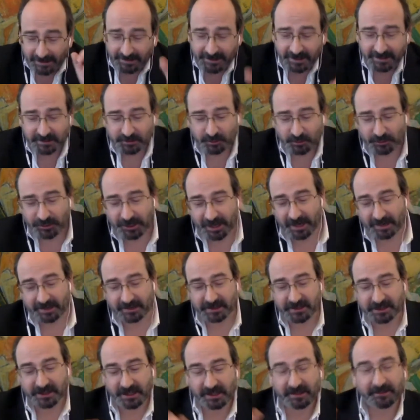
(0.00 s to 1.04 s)
Next one down,
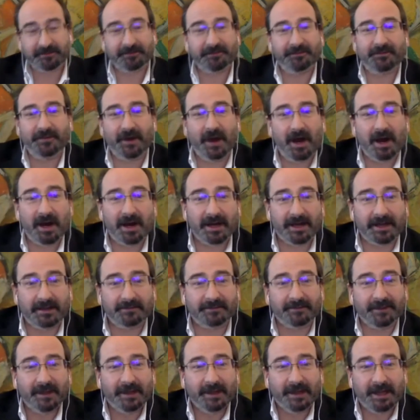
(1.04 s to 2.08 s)
tier five,
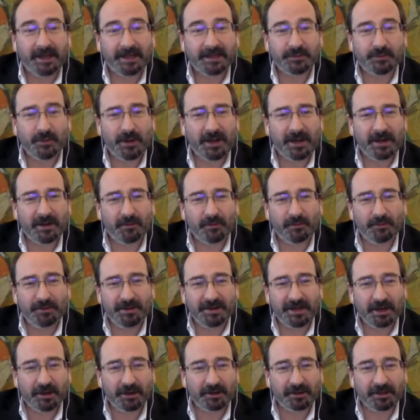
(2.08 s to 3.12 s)
is where
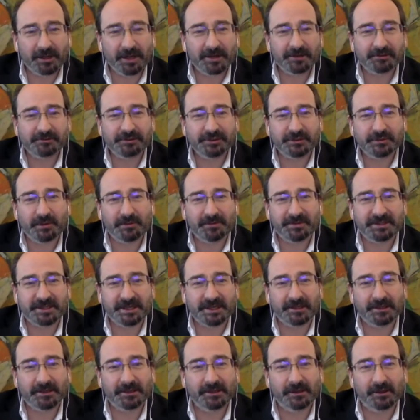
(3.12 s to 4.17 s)
we've got countries where we see
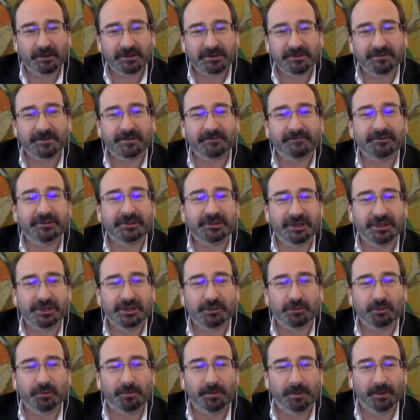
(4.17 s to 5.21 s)
a lot of the
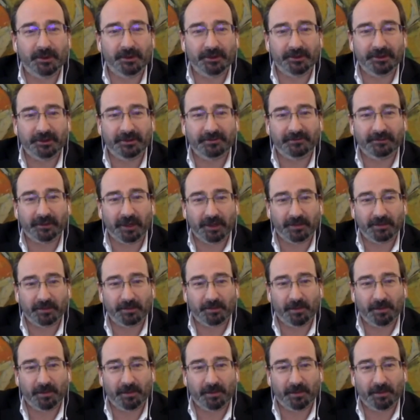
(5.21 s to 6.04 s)
residual burden of global